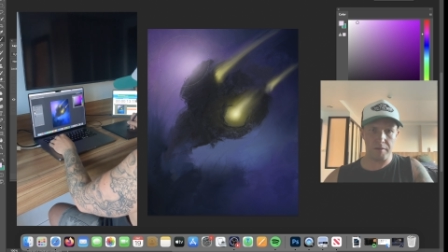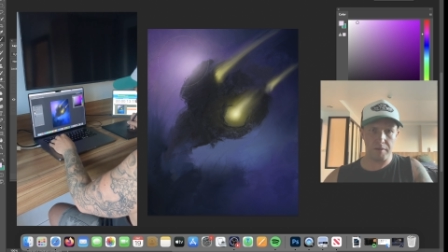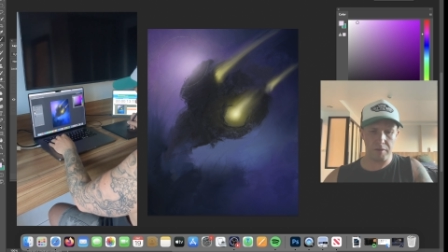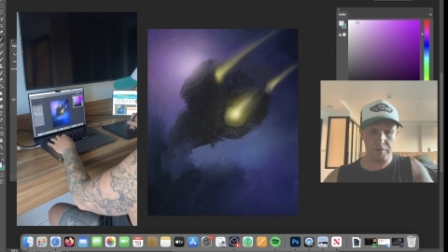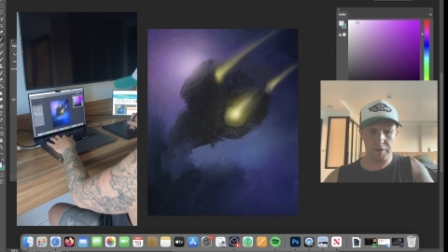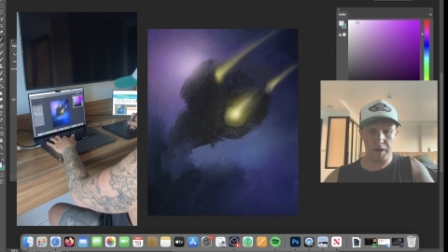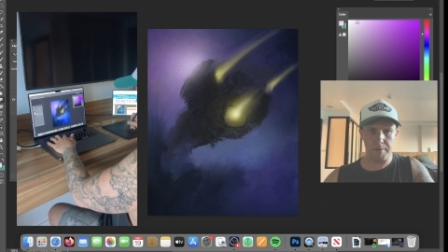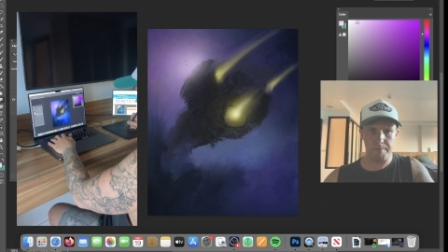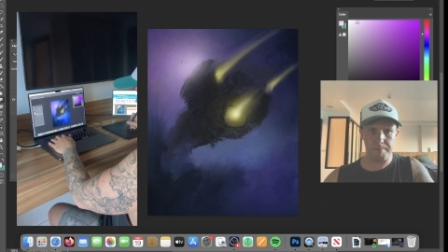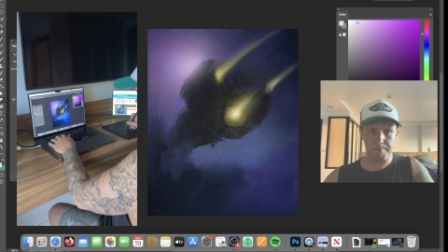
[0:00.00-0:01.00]

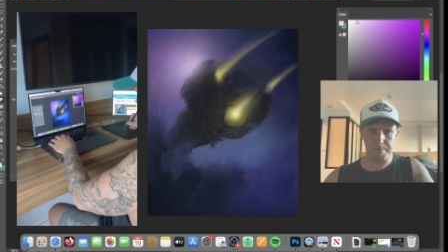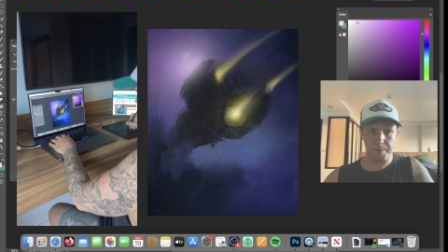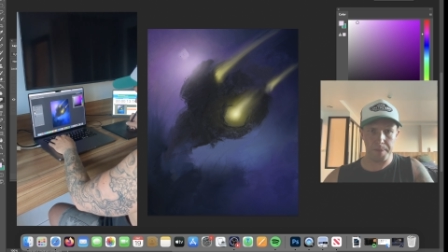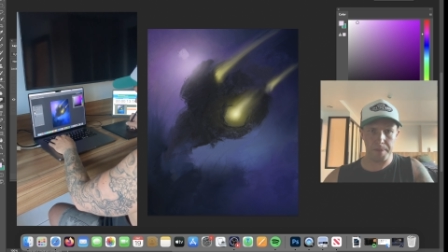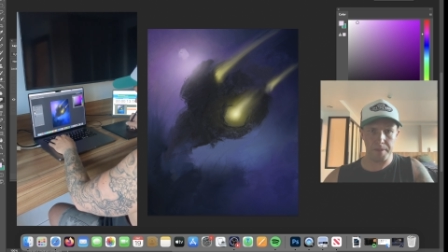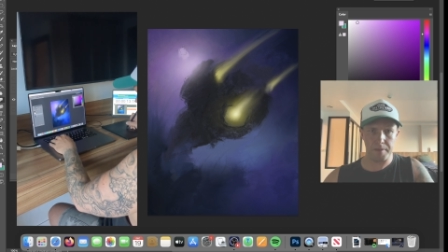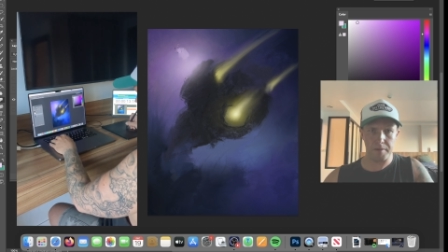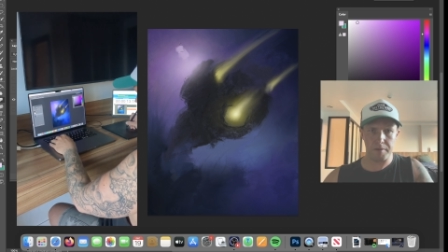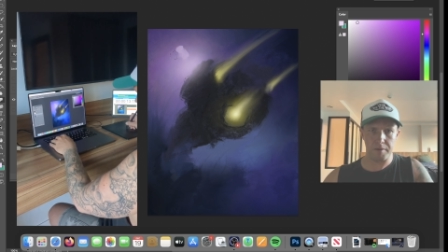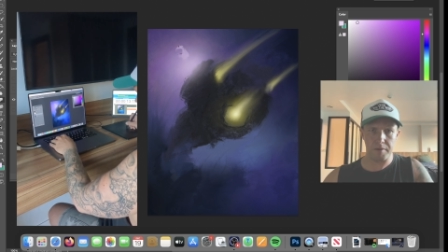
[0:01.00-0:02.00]
oh
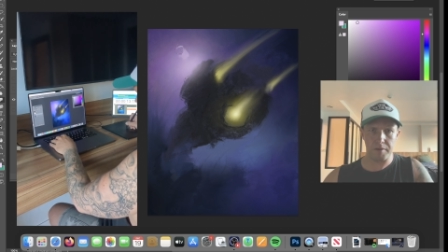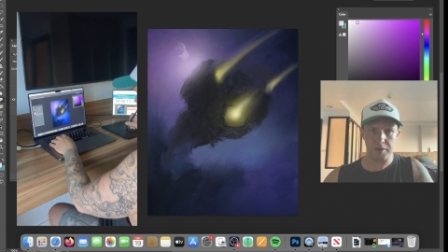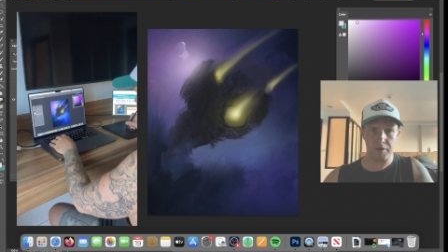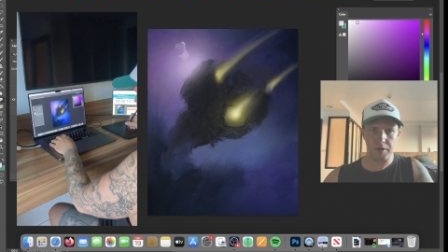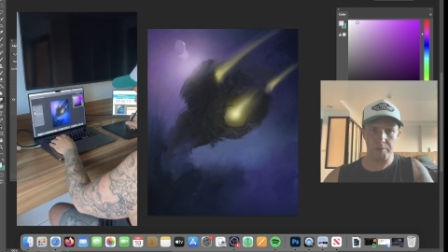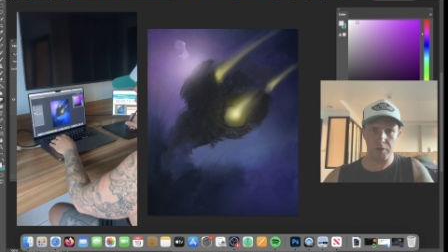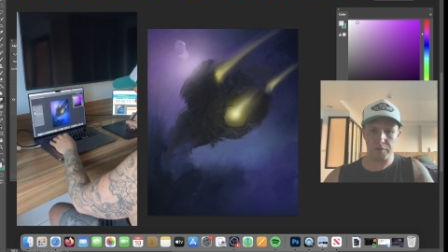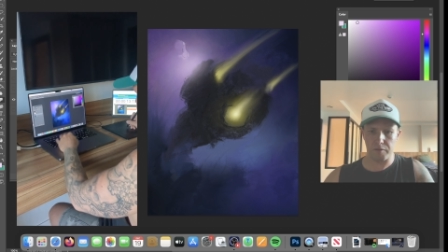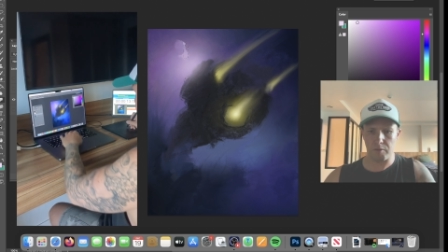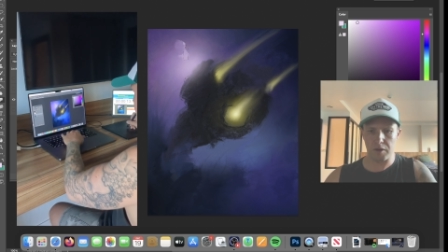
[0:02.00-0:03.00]
God, I'm
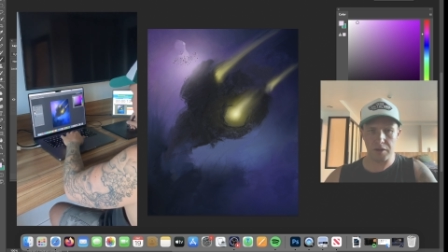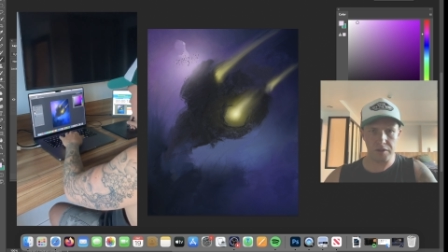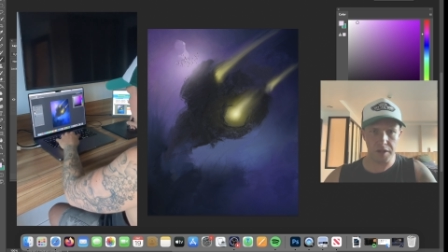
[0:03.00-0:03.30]
lost for words